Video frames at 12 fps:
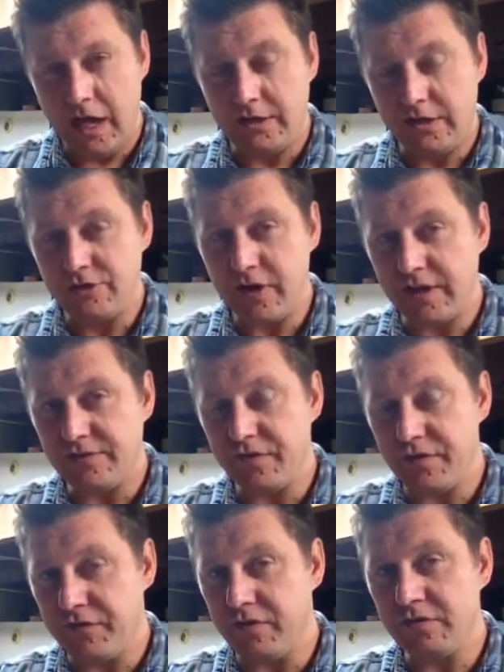did try this
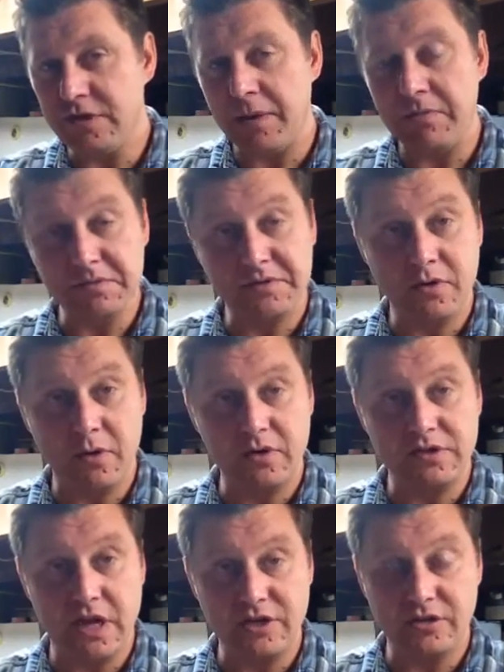for the first time at the
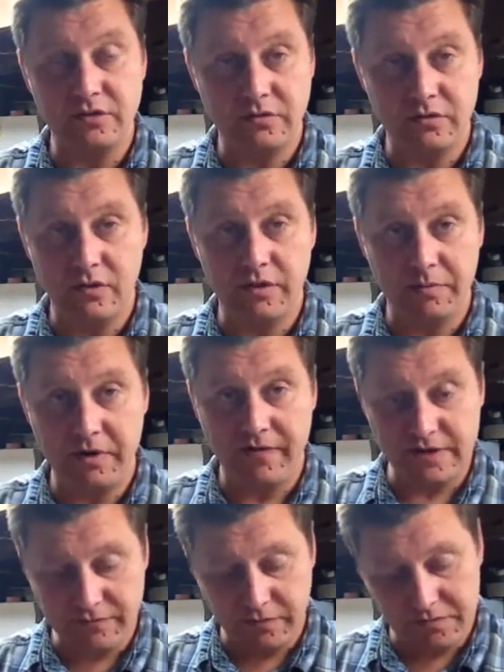Muskoka session, or the beer
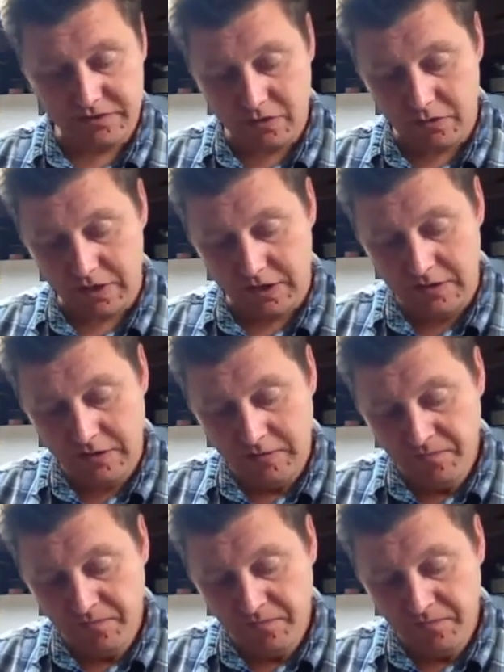festival in Muskoka.